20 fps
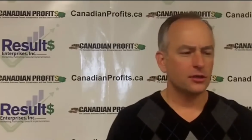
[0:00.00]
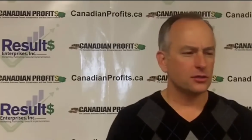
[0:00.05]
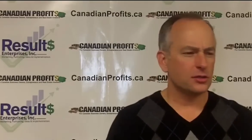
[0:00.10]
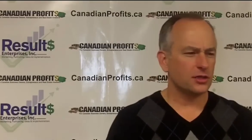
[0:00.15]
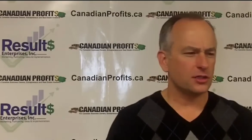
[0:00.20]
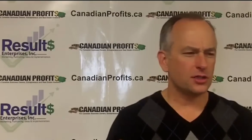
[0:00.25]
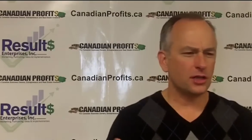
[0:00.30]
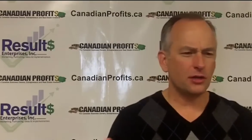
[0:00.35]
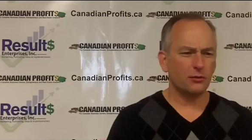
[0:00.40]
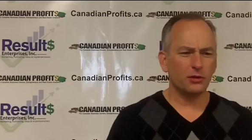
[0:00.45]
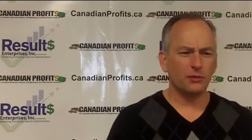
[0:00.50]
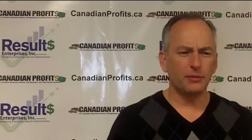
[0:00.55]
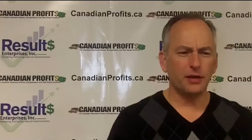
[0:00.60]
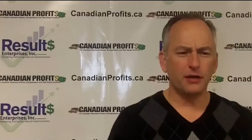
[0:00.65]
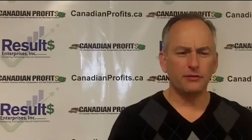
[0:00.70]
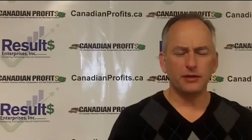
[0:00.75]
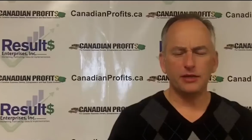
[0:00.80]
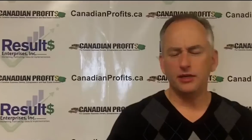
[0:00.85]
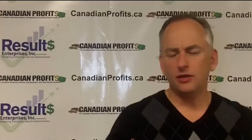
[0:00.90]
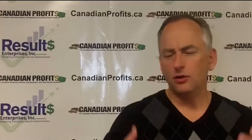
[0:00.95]
So I was talking with
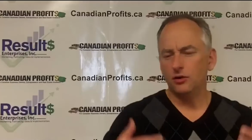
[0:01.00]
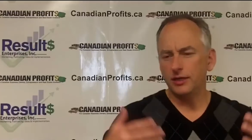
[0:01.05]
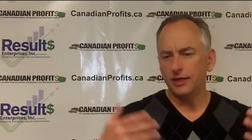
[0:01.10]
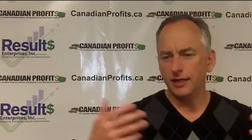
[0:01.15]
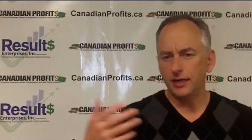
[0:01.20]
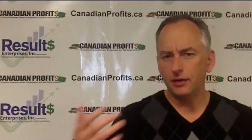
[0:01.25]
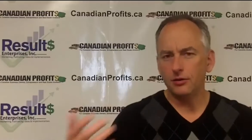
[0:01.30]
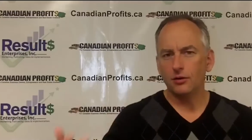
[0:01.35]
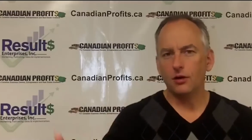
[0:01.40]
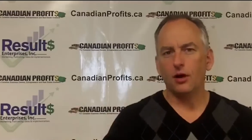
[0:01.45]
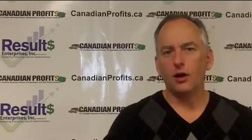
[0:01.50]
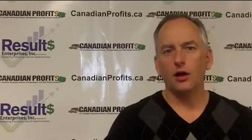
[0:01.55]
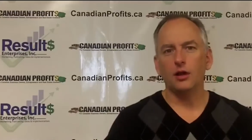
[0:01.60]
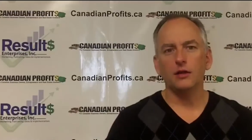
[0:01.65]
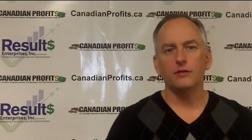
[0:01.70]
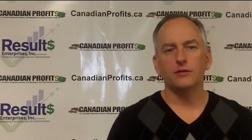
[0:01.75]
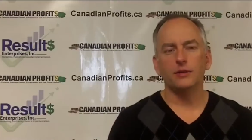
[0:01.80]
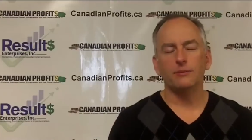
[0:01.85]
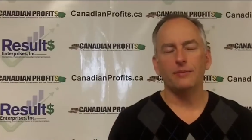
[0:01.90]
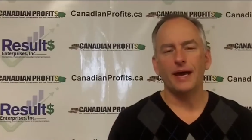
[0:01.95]
Melvin, you know, you hear
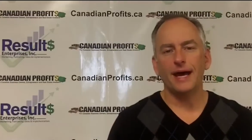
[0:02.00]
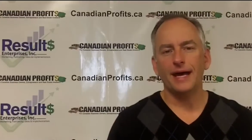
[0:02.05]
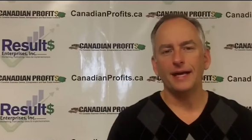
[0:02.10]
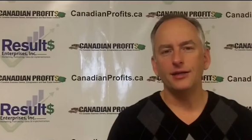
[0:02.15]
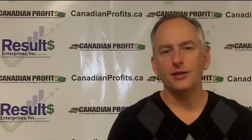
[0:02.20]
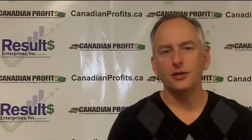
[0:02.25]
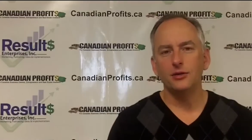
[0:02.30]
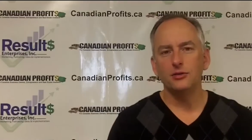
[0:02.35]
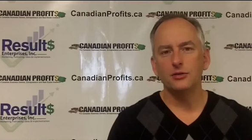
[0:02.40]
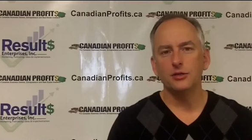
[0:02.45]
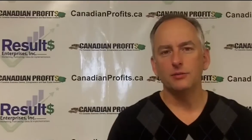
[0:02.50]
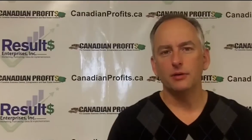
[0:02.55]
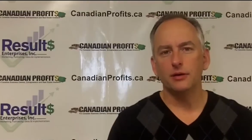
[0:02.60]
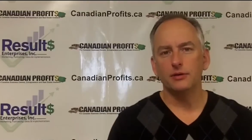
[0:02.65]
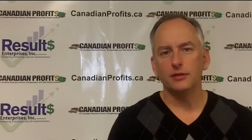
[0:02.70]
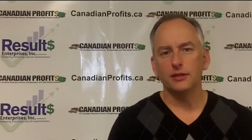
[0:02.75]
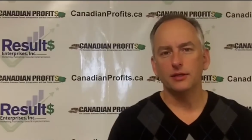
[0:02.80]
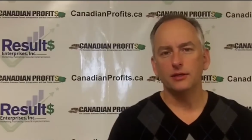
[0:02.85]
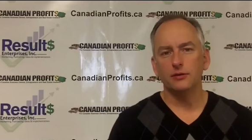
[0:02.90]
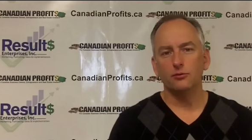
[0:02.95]
all of the bad news
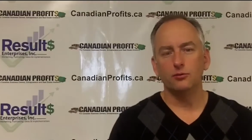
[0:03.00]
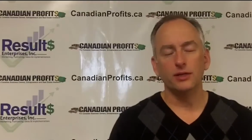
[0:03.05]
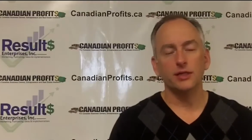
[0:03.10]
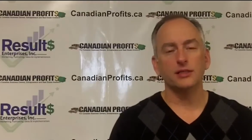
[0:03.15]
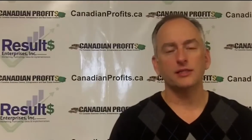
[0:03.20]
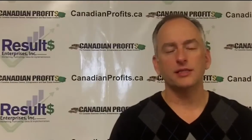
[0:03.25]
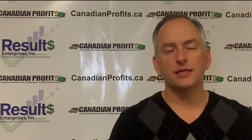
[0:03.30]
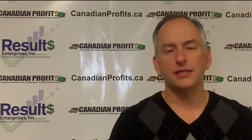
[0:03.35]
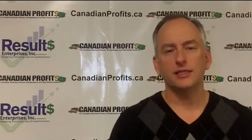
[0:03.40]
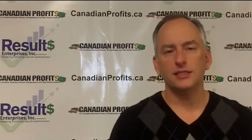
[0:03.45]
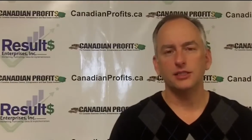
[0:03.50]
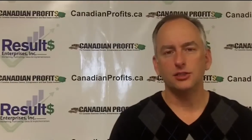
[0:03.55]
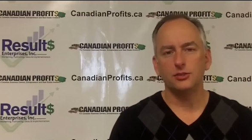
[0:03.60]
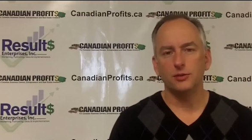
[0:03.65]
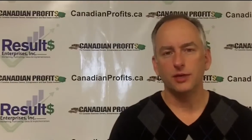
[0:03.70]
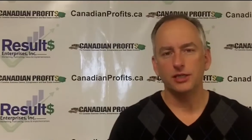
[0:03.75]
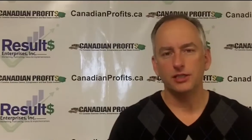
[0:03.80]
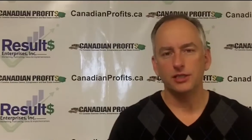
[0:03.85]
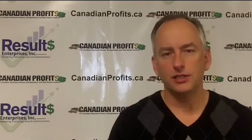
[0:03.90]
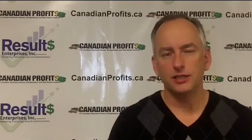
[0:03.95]
about the real estate
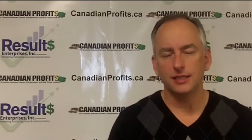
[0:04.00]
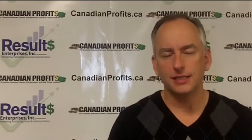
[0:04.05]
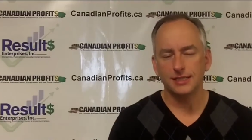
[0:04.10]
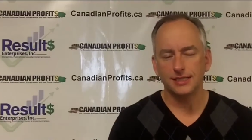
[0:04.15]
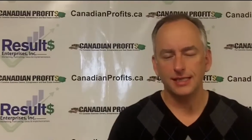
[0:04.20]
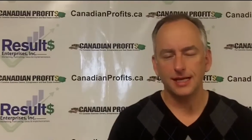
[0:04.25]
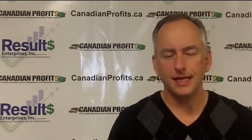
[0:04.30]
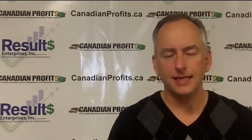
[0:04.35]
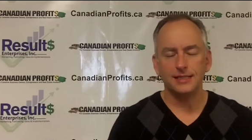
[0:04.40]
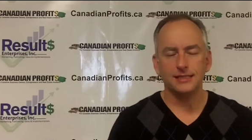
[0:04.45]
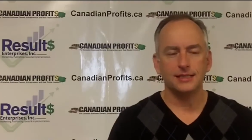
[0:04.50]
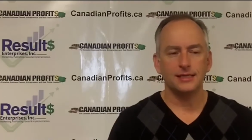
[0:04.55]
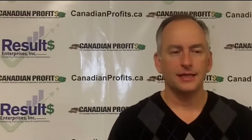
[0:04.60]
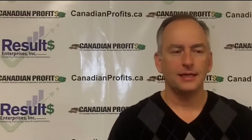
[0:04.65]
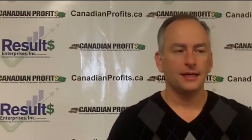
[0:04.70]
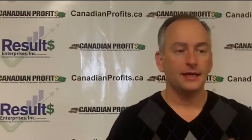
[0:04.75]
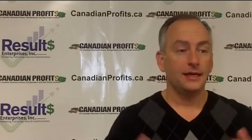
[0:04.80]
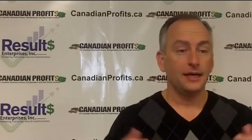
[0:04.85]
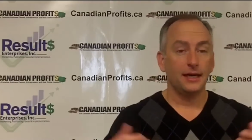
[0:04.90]
situation in the States